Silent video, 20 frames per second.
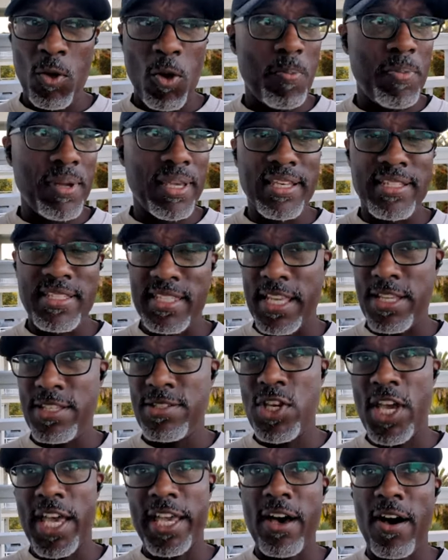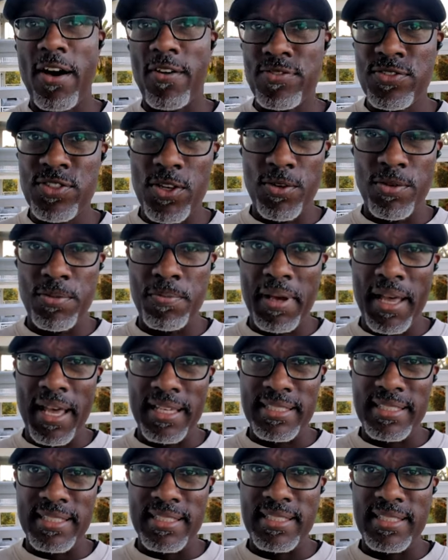or because they check off certain
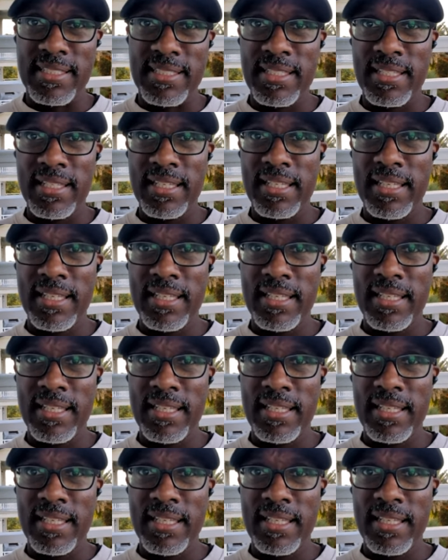boxes.